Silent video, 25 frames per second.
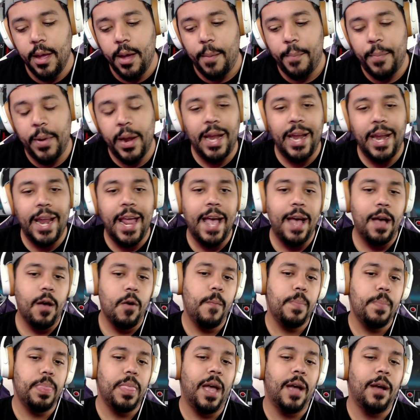But
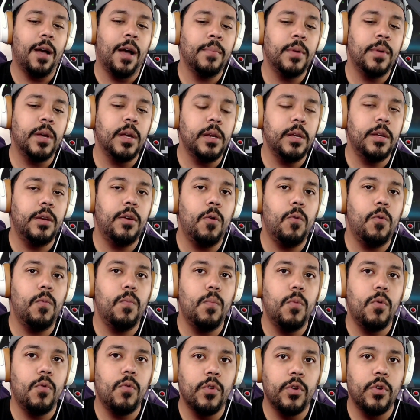now I'm going to go
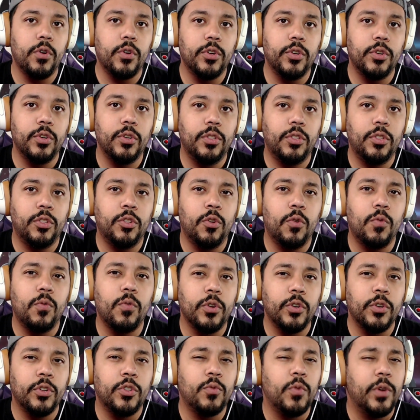more
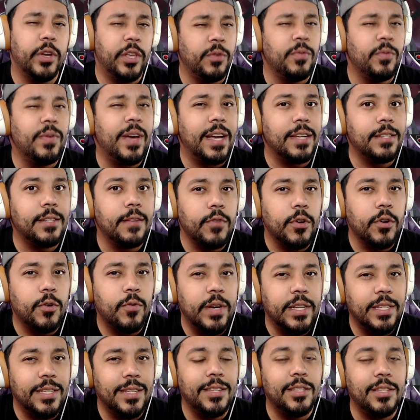towards what you guys are requesting,